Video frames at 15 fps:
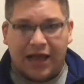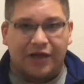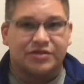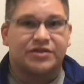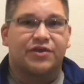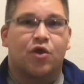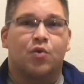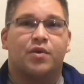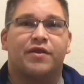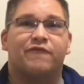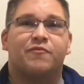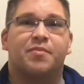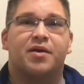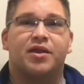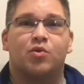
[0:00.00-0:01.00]
How's it going,
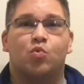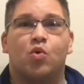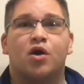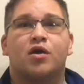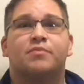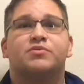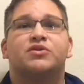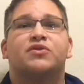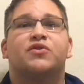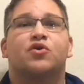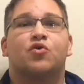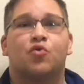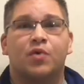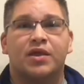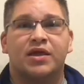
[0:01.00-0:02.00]
everybody? Welcome to
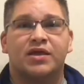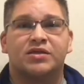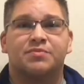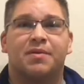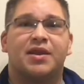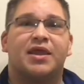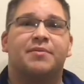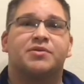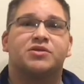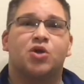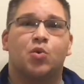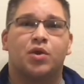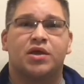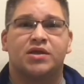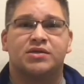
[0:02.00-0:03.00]
The Critics. My name is
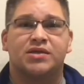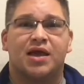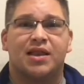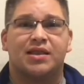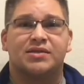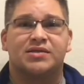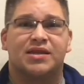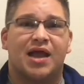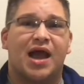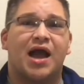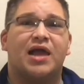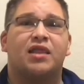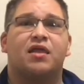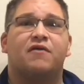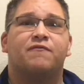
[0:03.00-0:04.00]
Tony Gonzalez, and
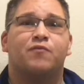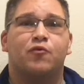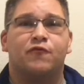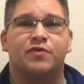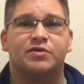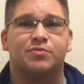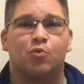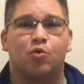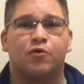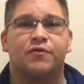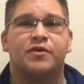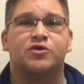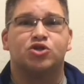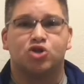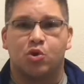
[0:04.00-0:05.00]
I love movies more
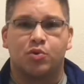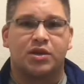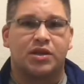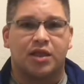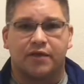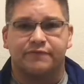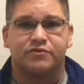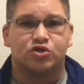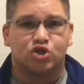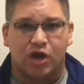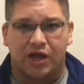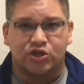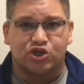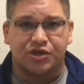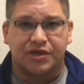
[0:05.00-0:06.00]
than Joni loves
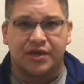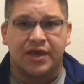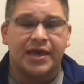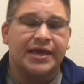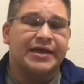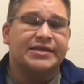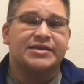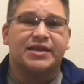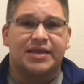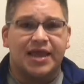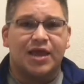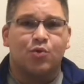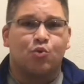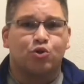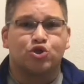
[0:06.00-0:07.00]
Chachi.
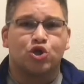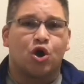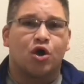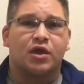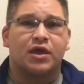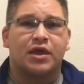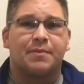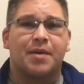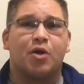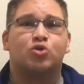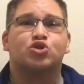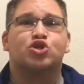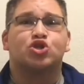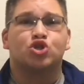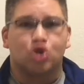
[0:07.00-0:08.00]
Today, we're talking
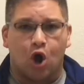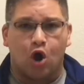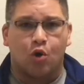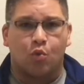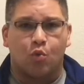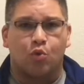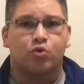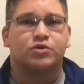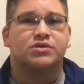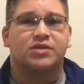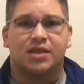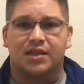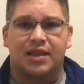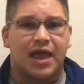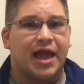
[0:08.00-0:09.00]
about Star Wars:
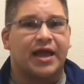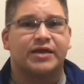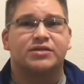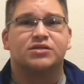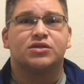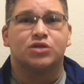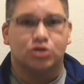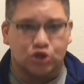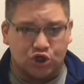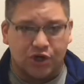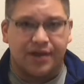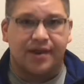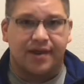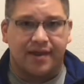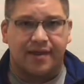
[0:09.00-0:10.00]
The Last
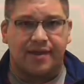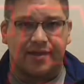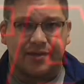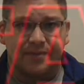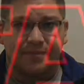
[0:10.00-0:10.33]
Jedi.